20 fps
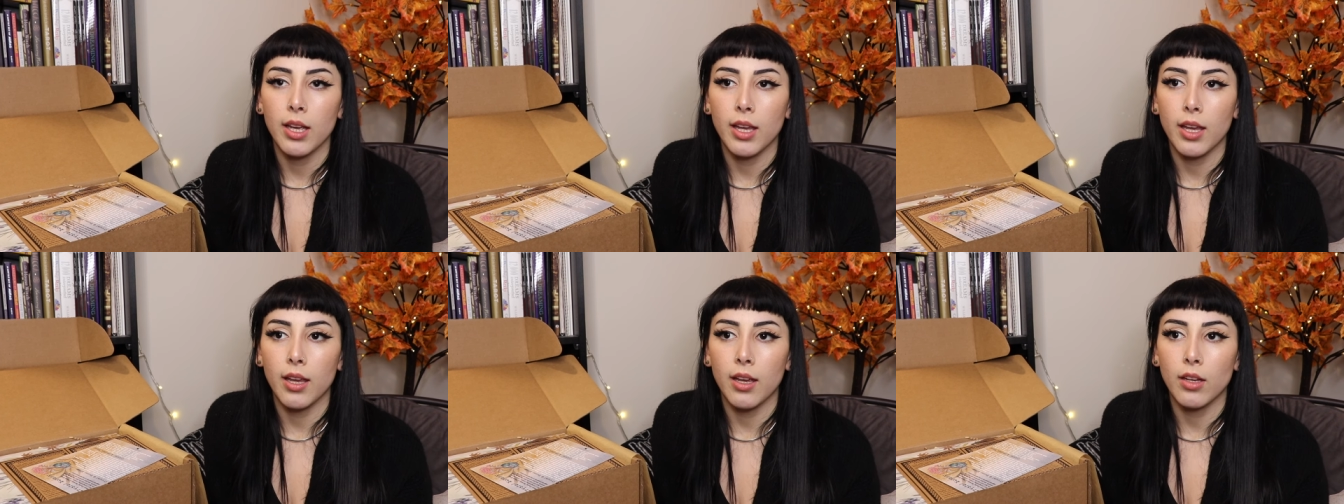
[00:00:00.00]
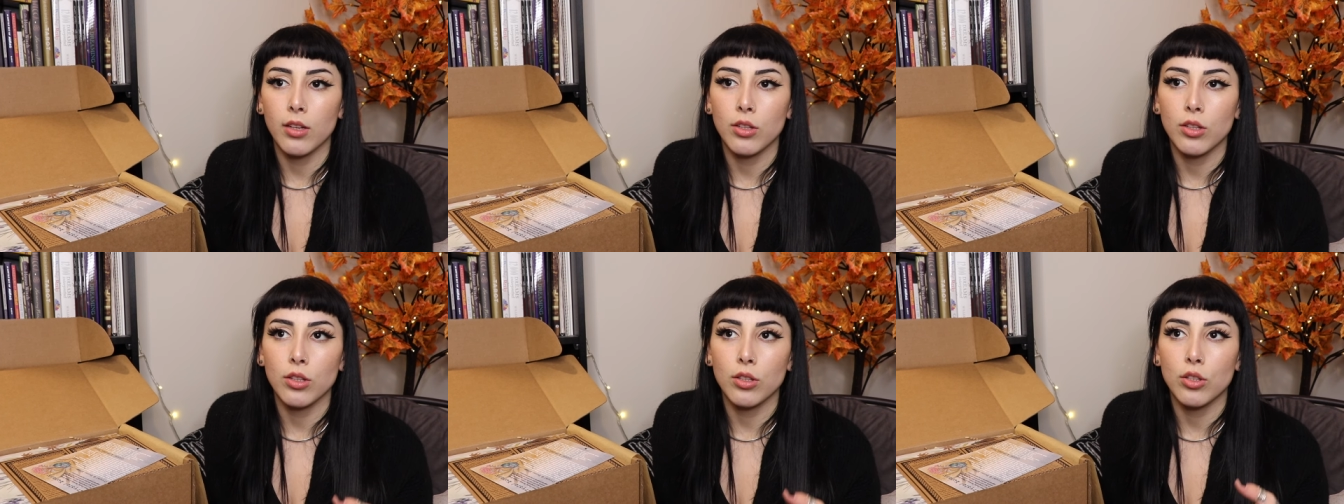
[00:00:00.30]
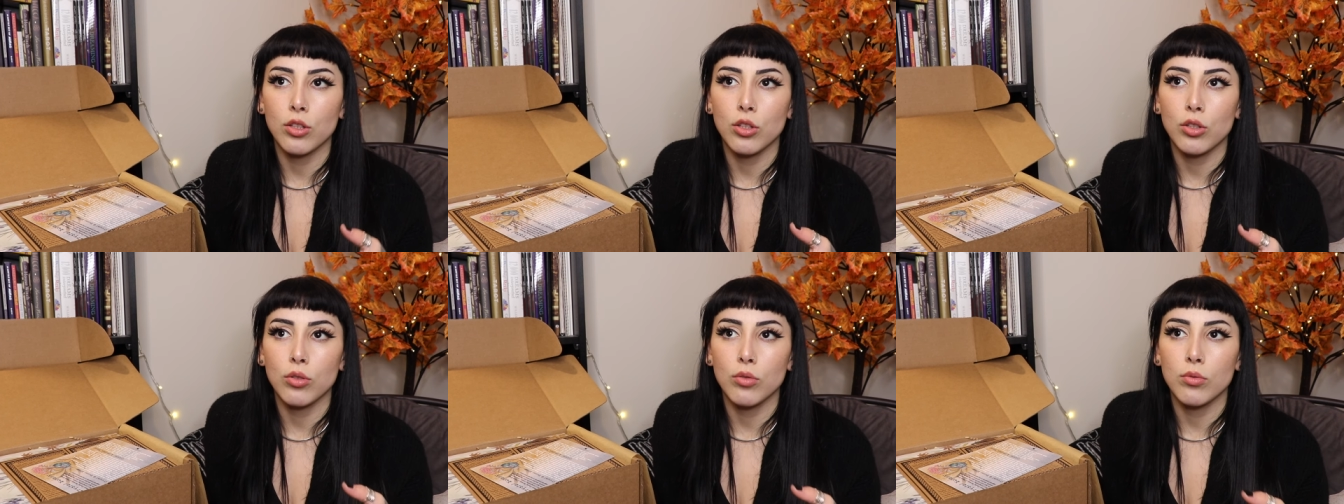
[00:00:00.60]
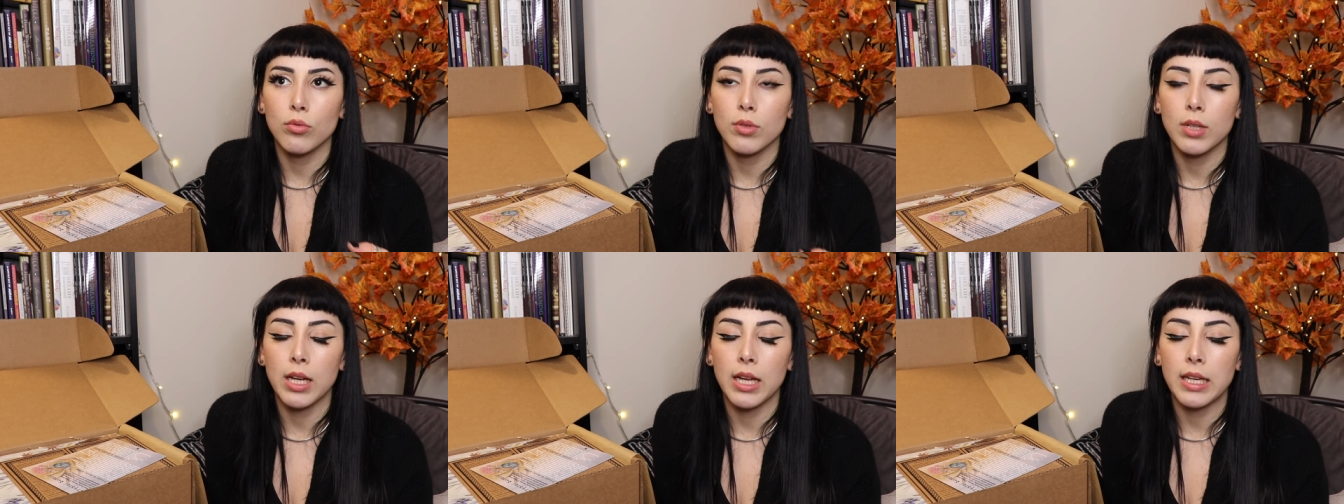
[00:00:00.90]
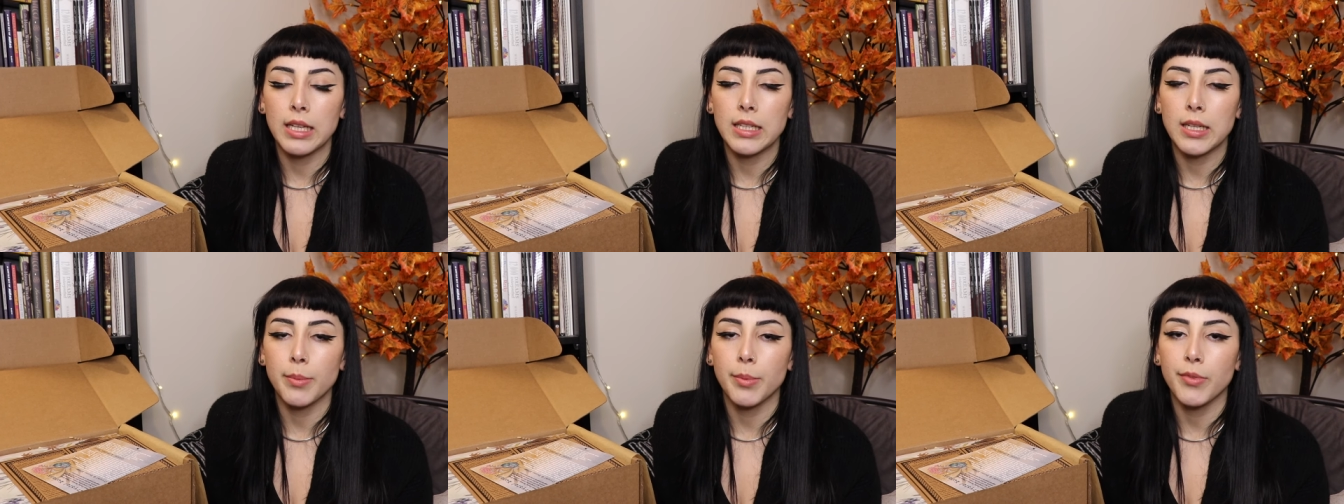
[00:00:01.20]
and do
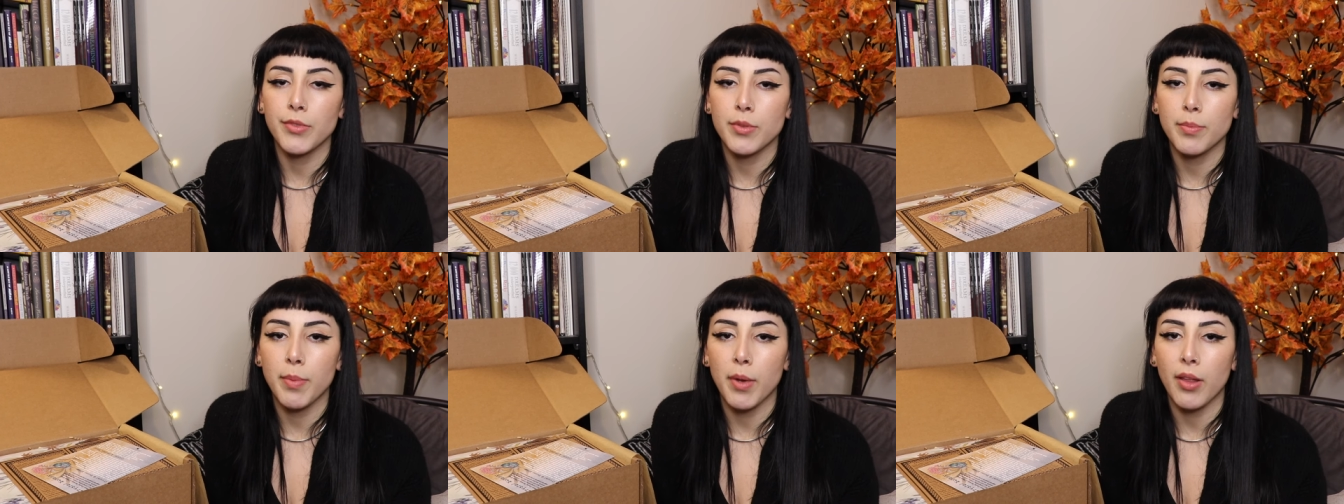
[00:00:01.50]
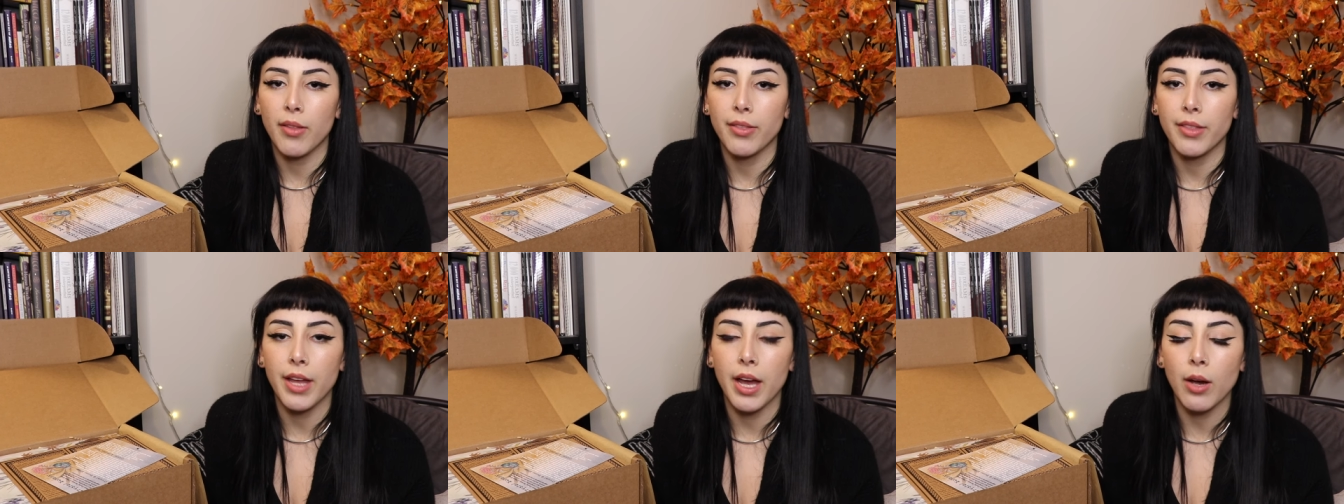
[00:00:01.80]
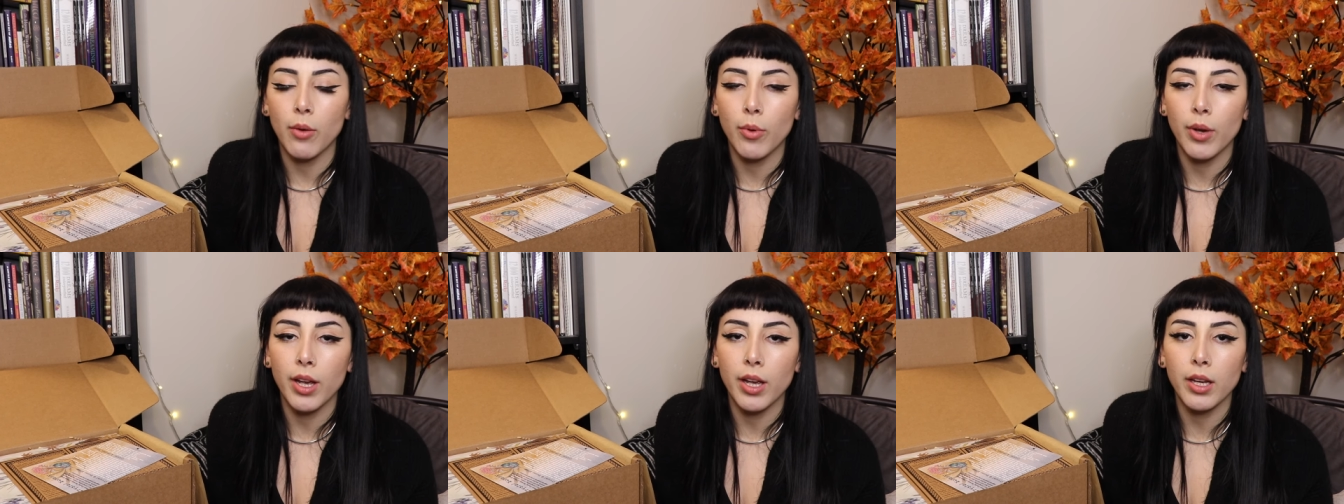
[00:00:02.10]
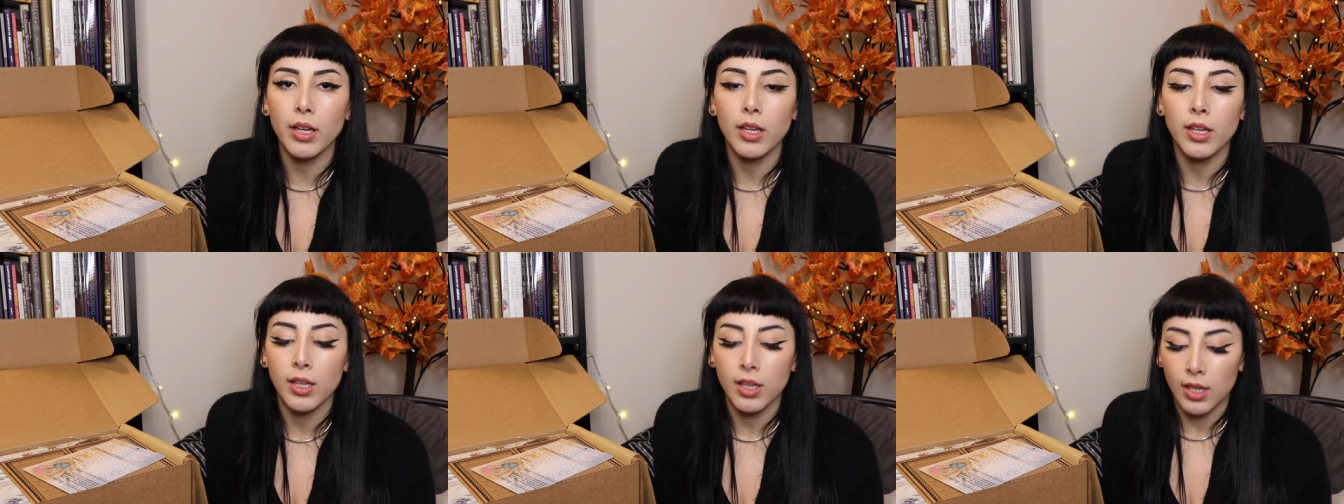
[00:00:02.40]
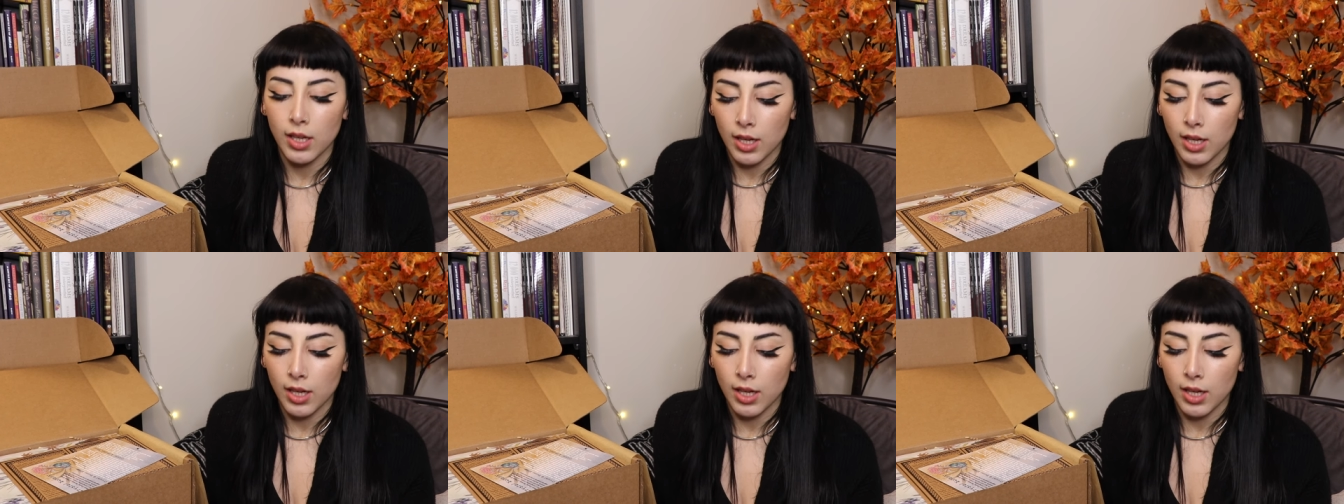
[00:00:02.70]
any type of spell that way.